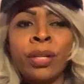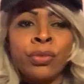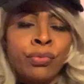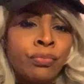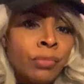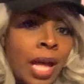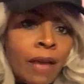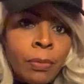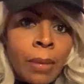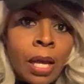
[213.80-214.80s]
don't
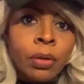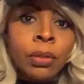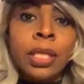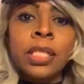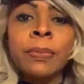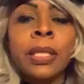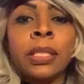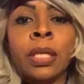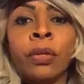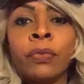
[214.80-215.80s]
have a macro lens
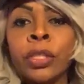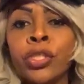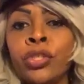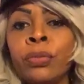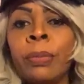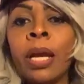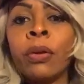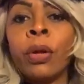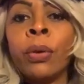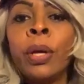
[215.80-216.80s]
because I don't really shoot
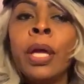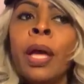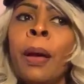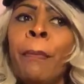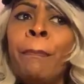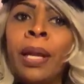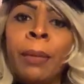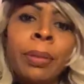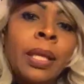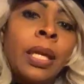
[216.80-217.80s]
macro, but
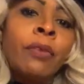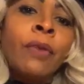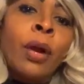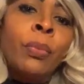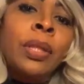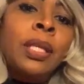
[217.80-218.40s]
I'm playing around with